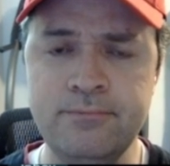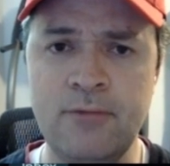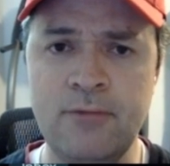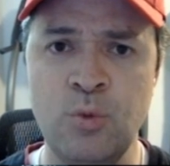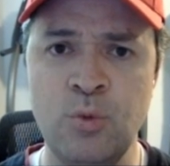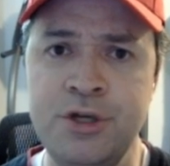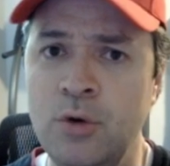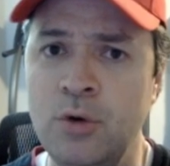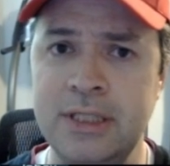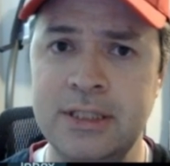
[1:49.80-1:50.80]
when you
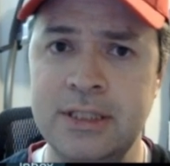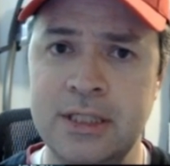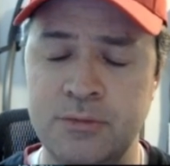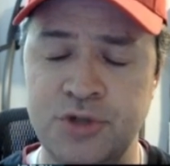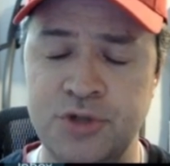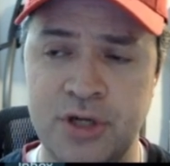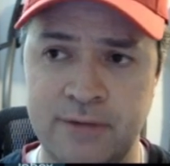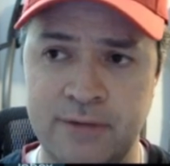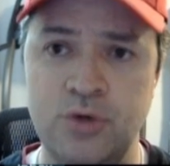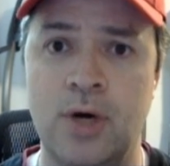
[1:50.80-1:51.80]
go into these systems, you're going
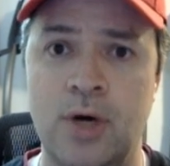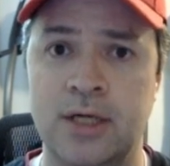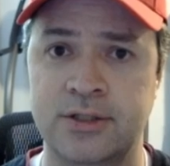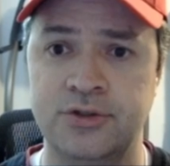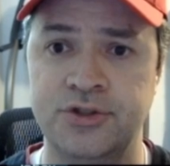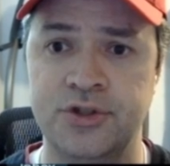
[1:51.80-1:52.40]
to have two hostiles.